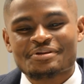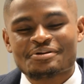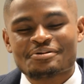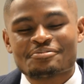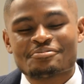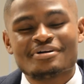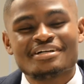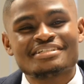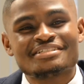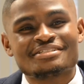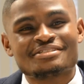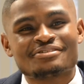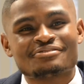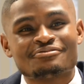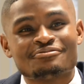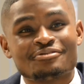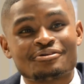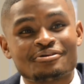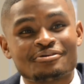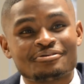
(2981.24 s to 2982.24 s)
What is the
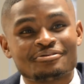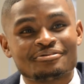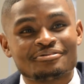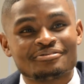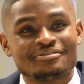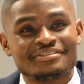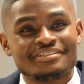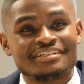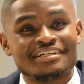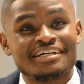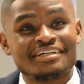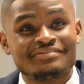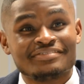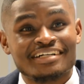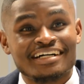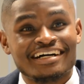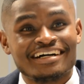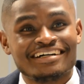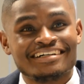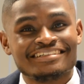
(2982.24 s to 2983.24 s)
role of
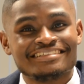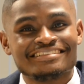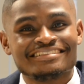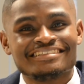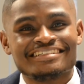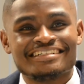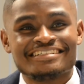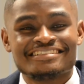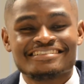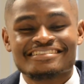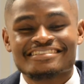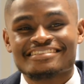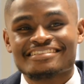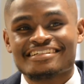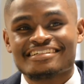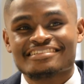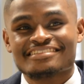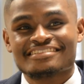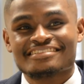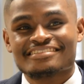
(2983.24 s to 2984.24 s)
God in
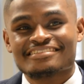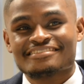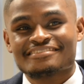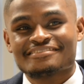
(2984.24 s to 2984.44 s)
success?